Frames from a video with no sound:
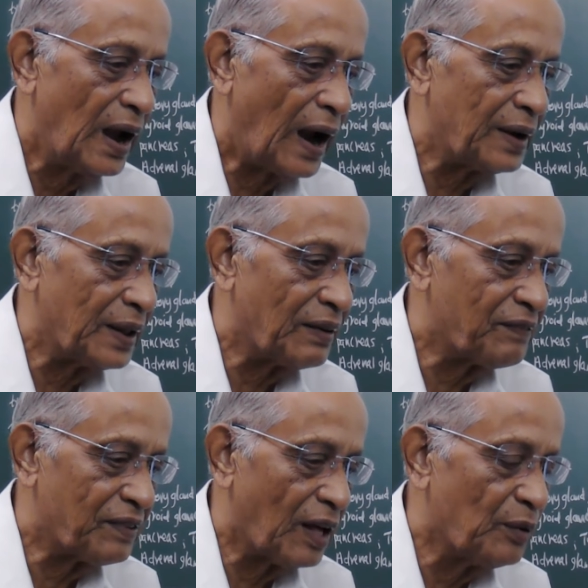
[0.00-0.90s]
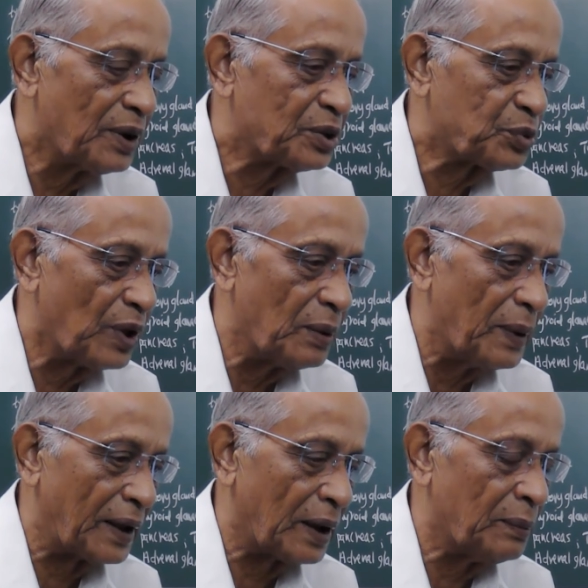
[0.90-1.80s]
and then flowers will
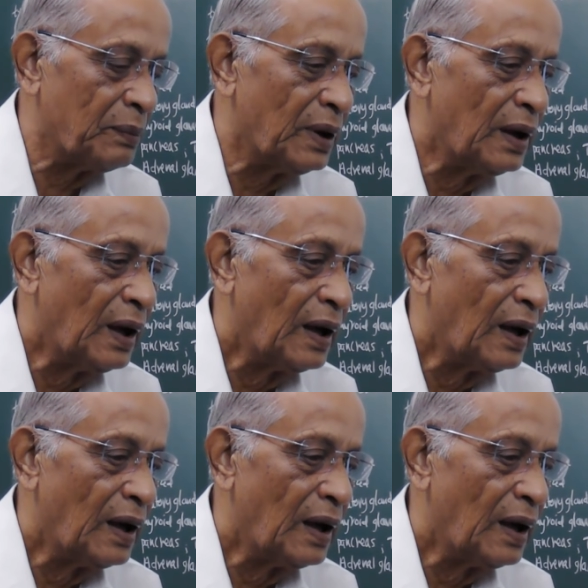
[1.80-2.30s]
become